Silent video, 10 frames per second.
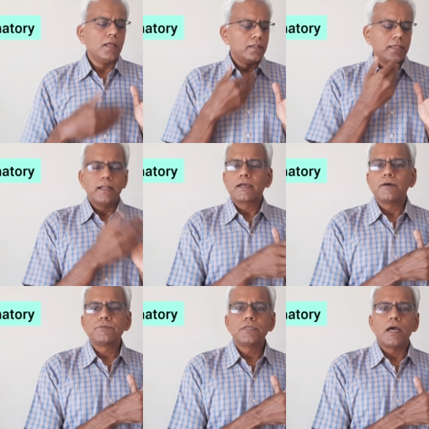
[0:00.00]
Then
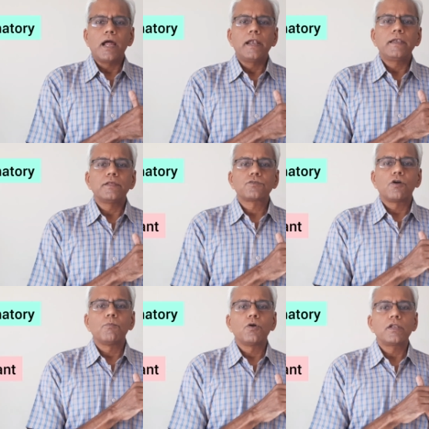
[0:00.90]
comes the
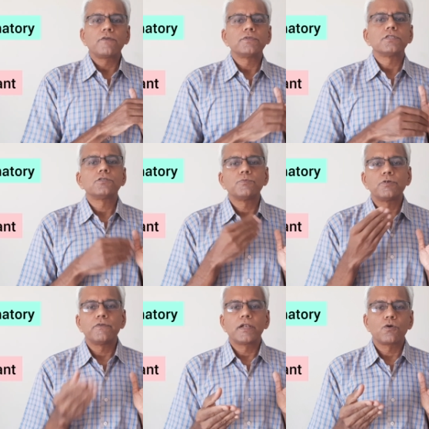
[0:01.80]
anti-thrombotic which is to
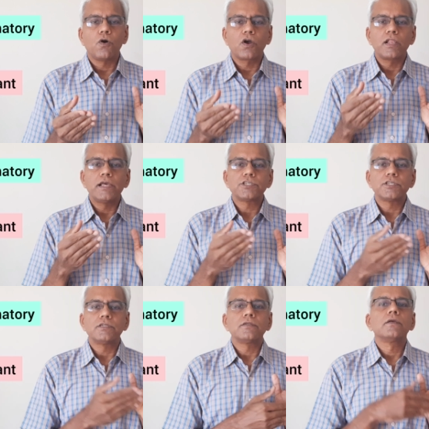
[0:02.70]
prevent
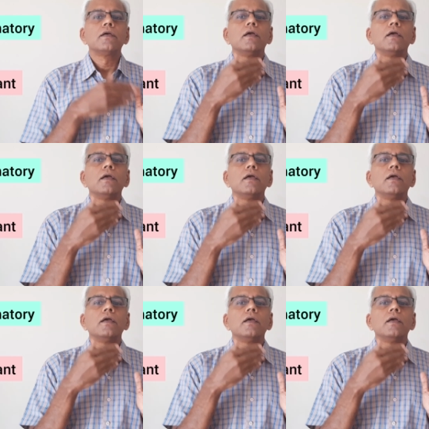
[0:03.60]
coagulation